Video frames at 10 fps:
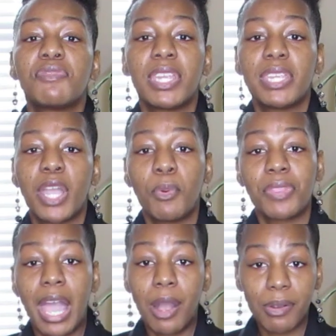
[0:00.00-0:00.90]
video, with
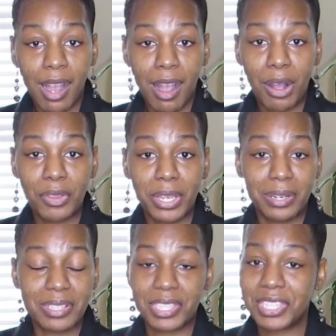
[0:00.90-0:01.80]
alcohol, there
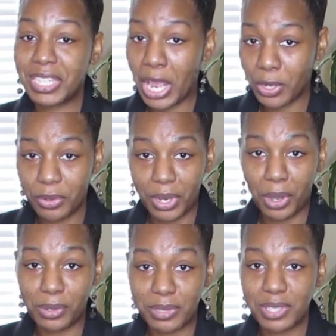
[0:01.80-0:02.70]
is a standard
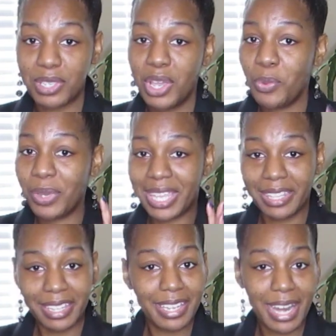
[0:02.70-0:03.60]
dose. We can
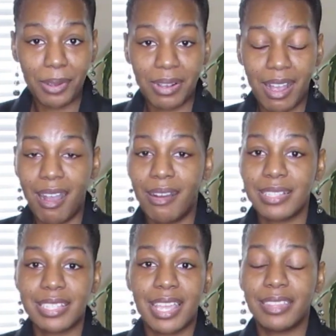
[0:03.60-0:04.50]
look at alcohol
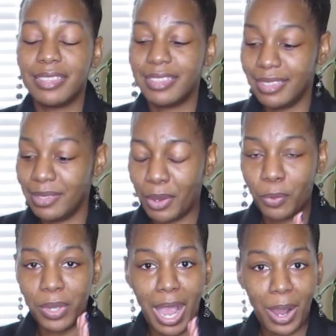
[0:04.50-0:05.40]
and say, you know,
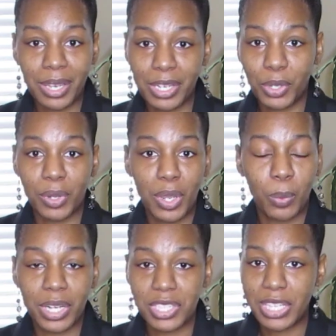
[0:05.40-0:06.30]
we all can agree on
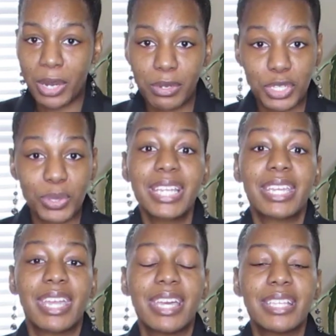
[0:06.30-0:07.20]
what a standard drink
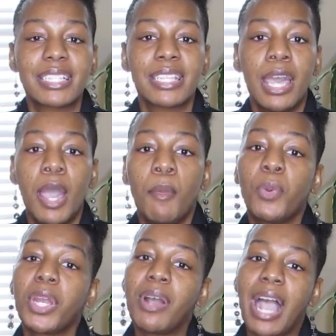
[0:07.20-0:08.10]
is. But
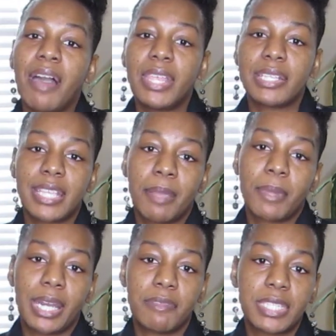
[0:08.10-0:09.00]
we don't have that same
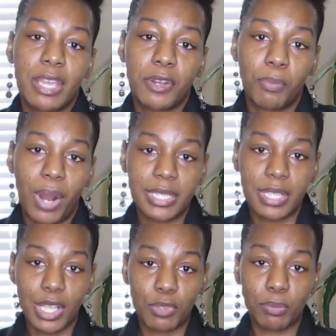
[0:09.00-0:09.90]
kind of standard
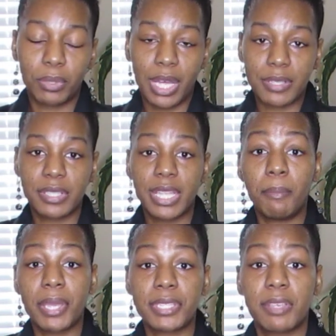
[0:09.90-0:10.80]
process with blunt, so that
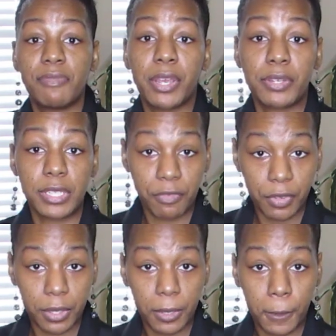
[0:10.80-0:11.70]
makes it very
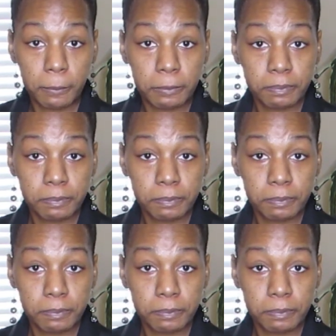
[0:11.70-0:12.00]
difficult.